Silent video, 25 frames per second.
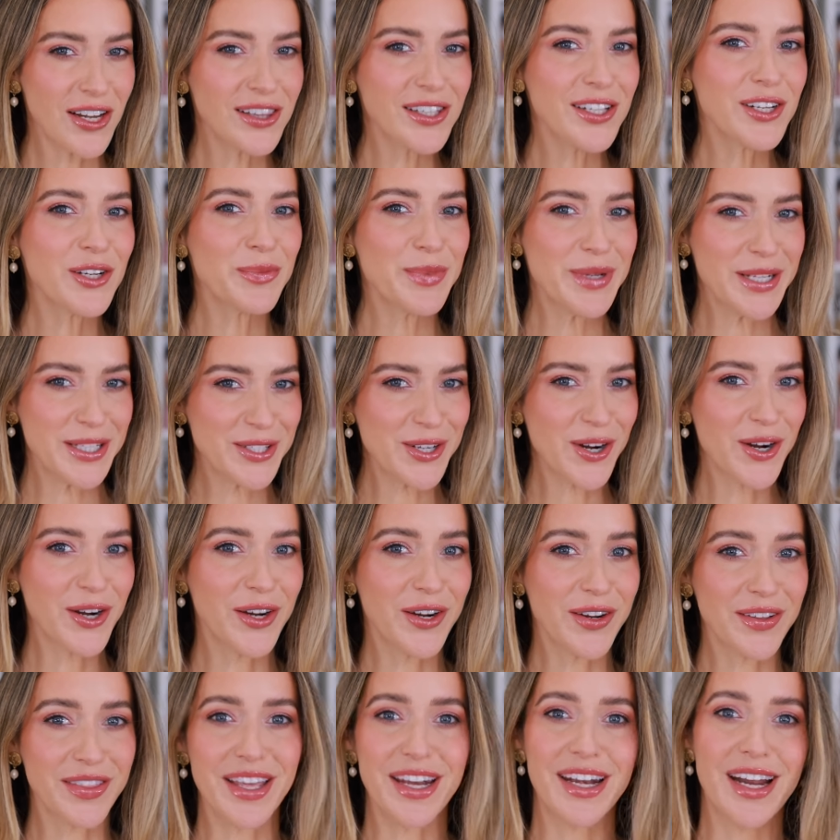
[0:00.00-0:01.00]
a little bit
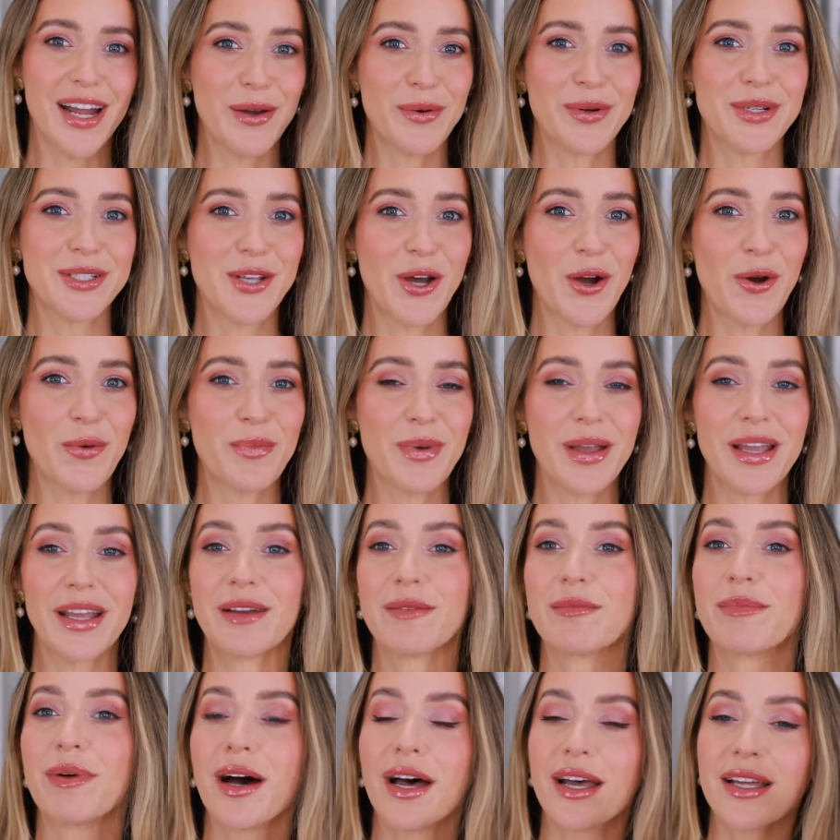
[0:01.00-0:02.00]
darker than I was
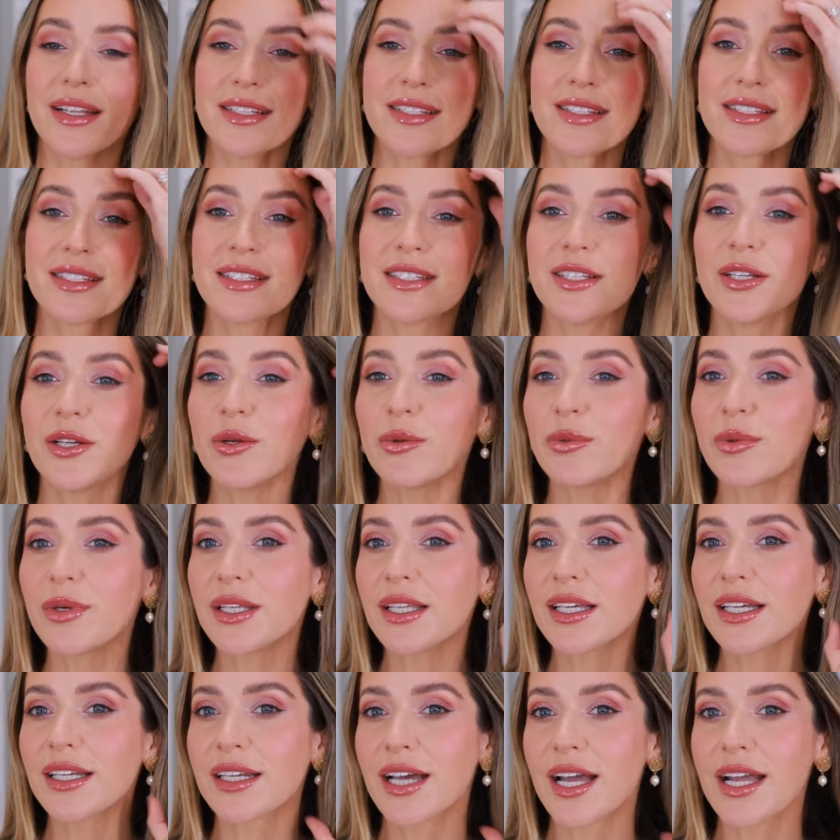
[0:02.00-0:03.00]
hoping, but still
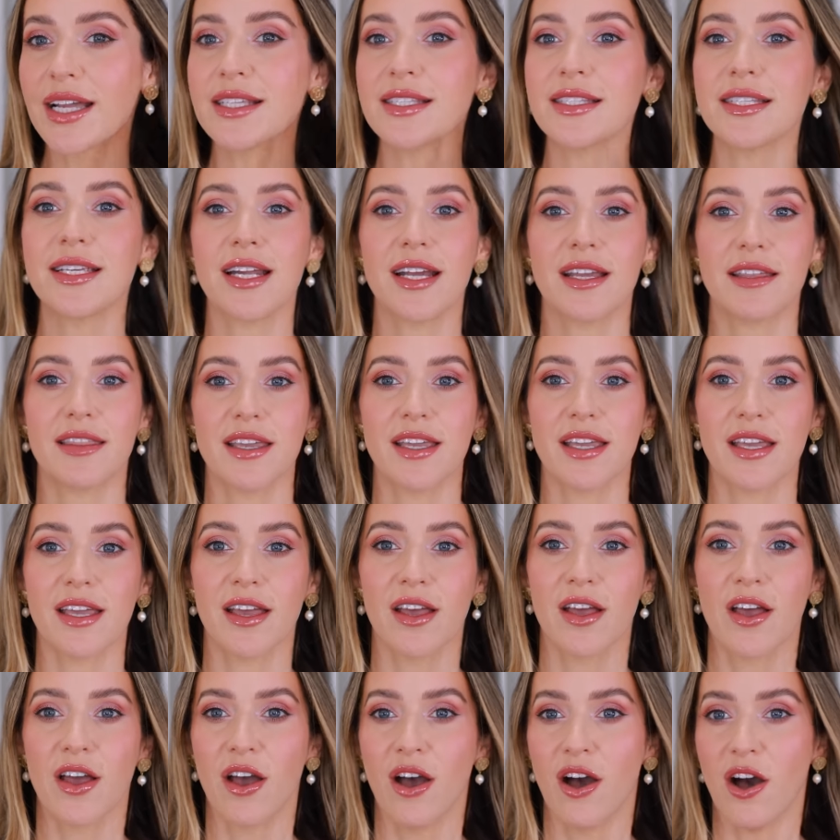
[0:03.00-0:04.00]
really nice, and I
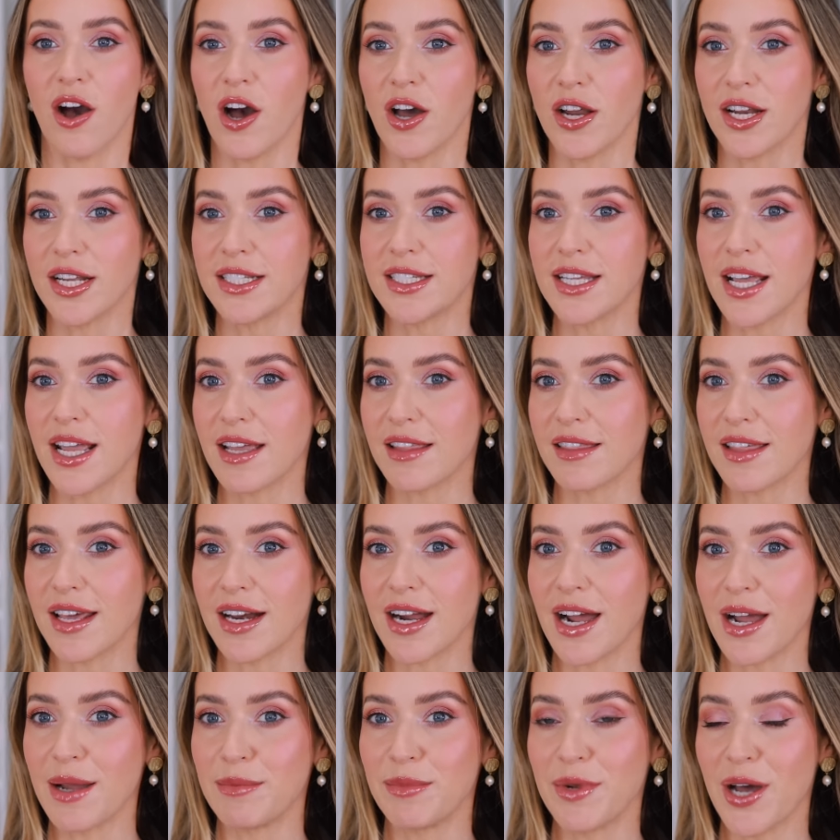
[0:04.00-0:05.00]
think on a day
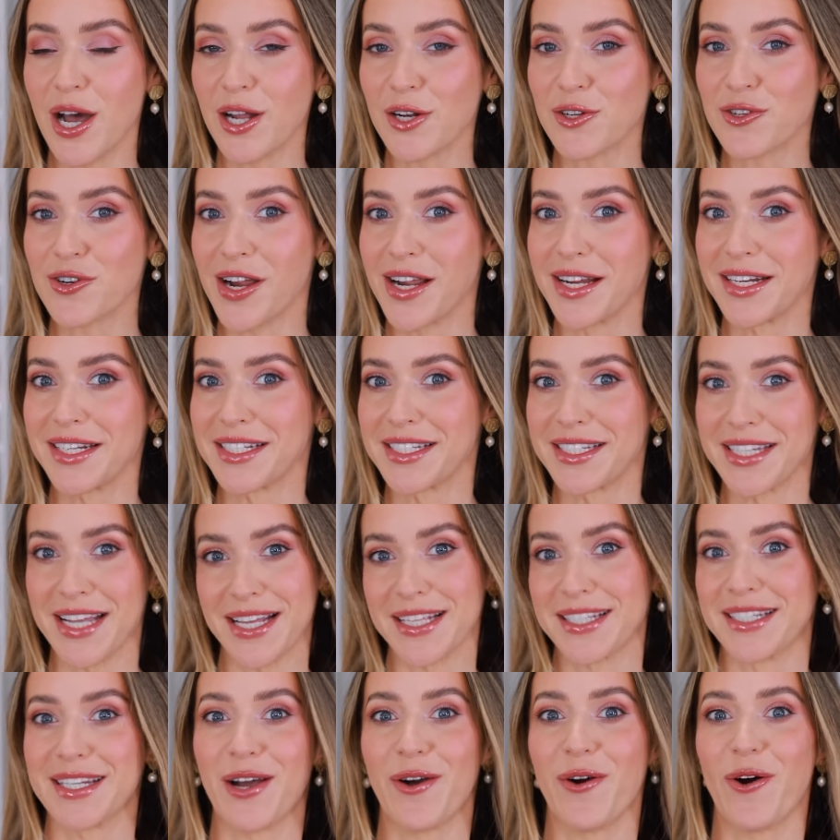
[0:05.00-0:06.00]
that I'm not trying to
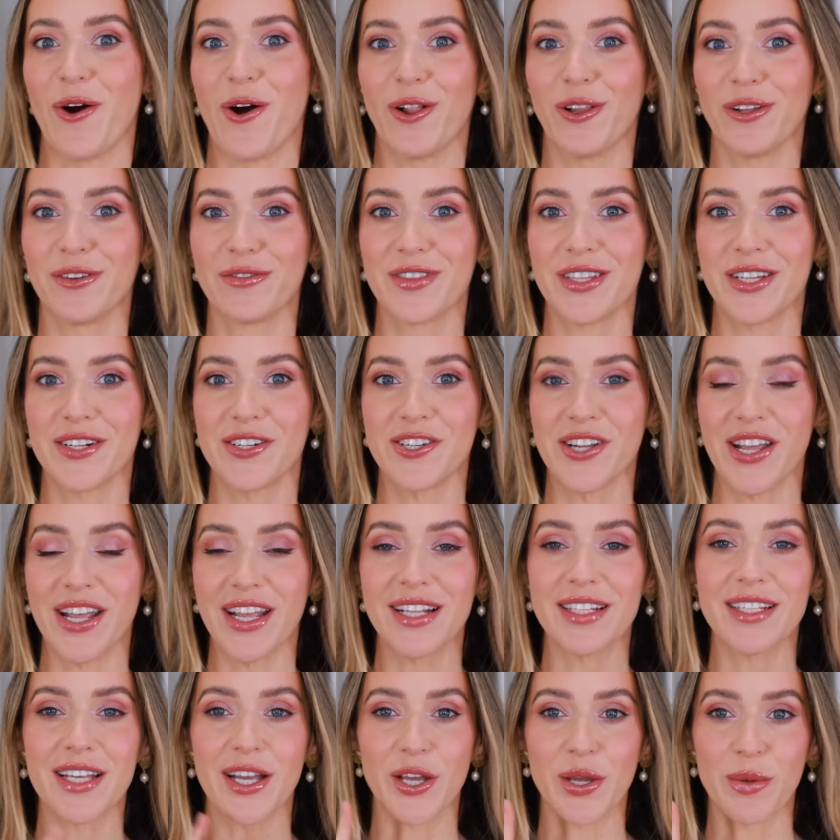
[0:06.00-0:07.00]
test out all of the
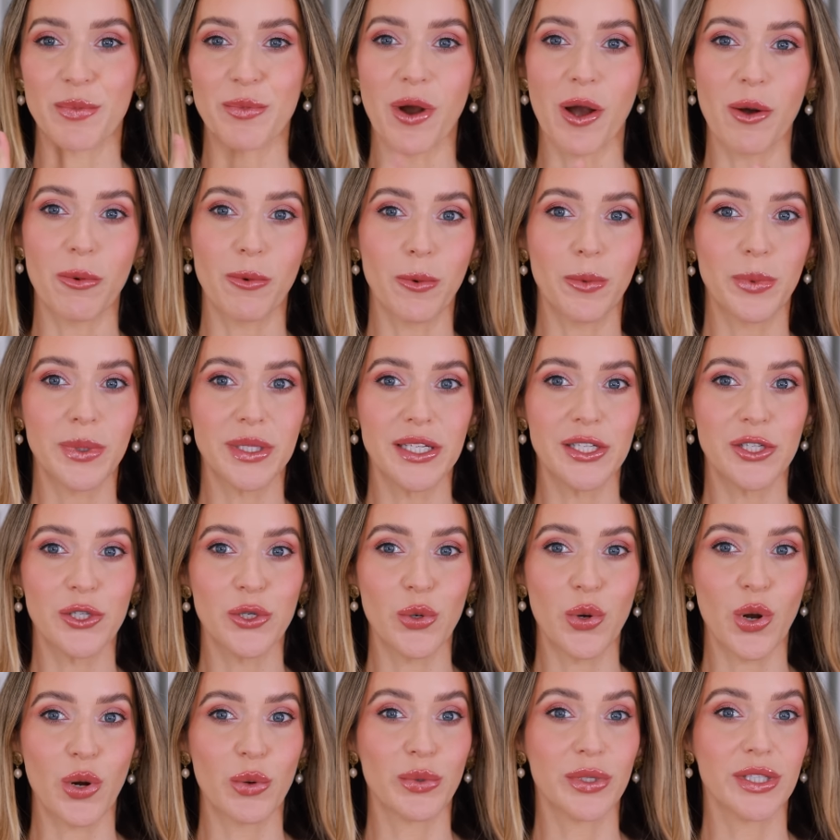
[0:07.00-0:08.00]
shades, I could probably
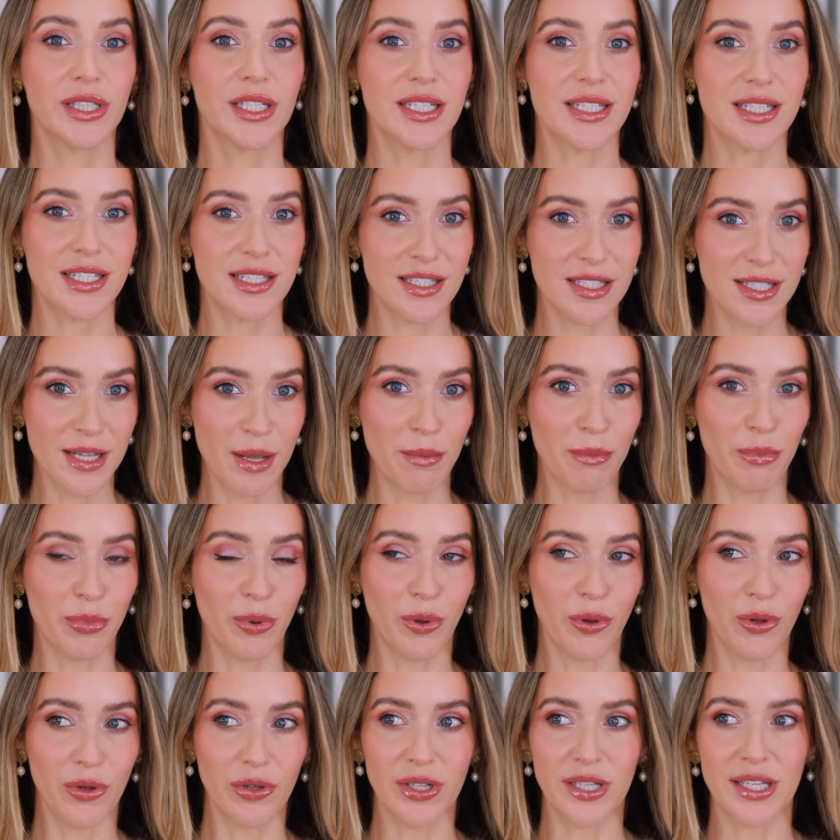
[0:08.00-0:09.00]
do a really
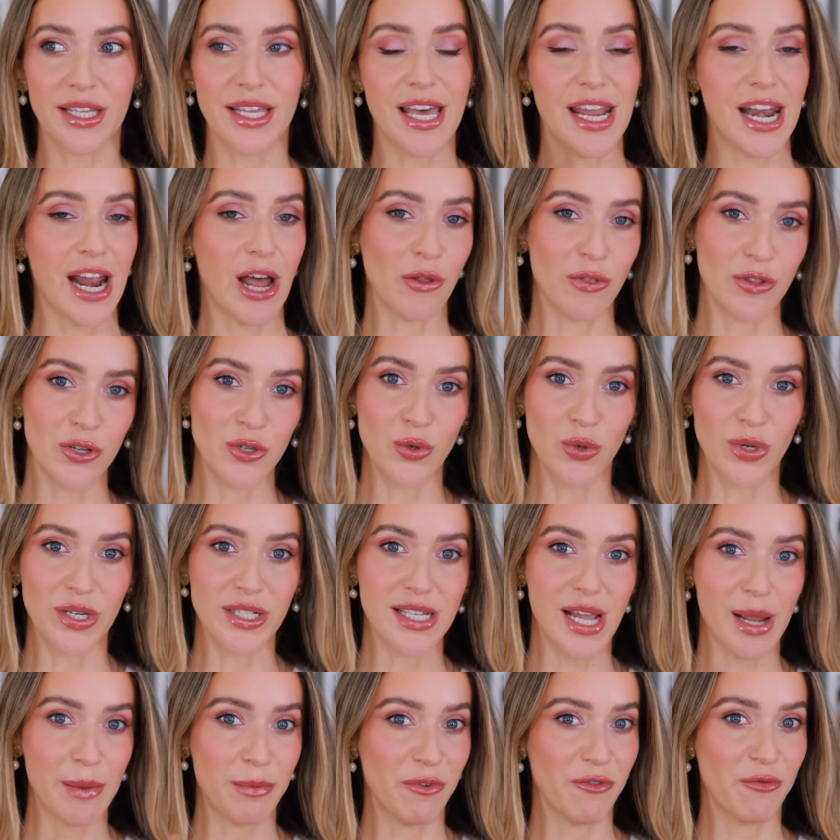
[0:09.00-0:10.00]
simple get-out-the-door
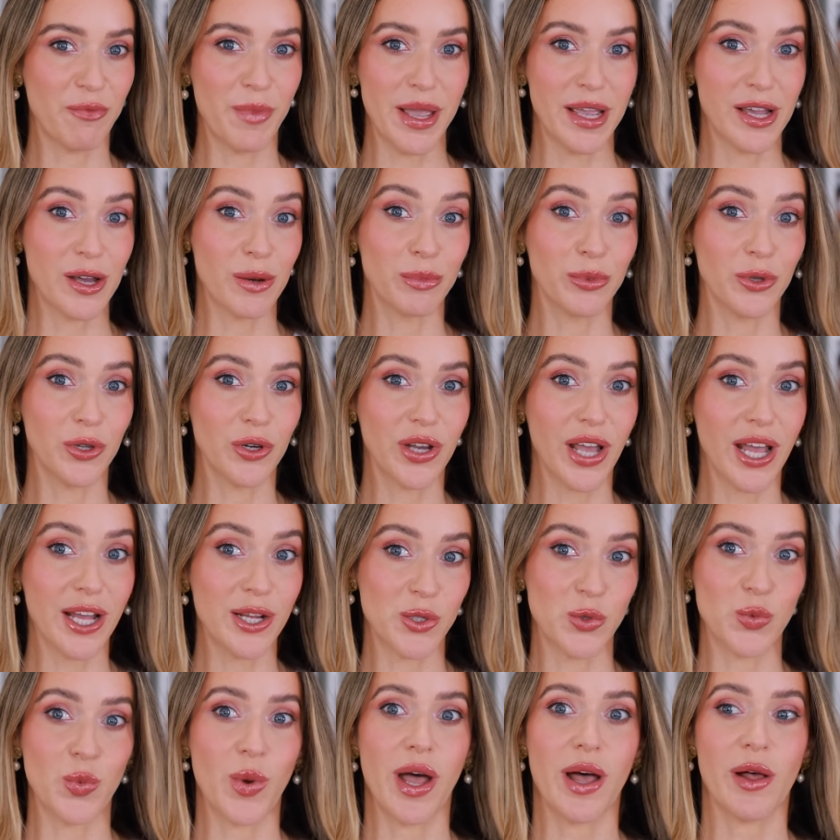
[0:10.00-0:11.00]
type of makeup look
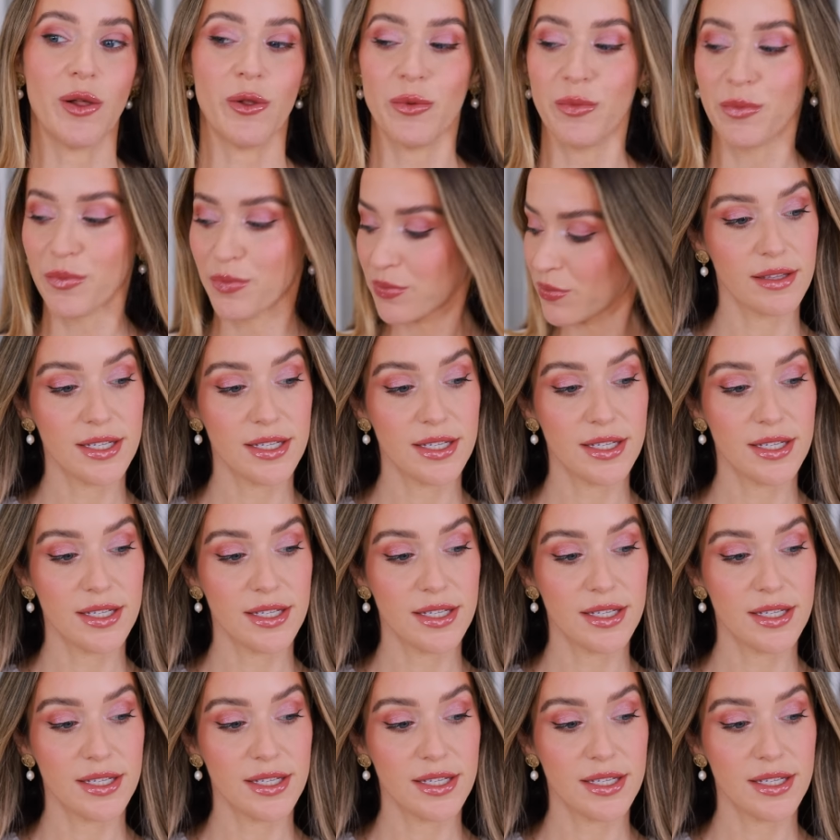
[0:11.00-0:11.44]
as well.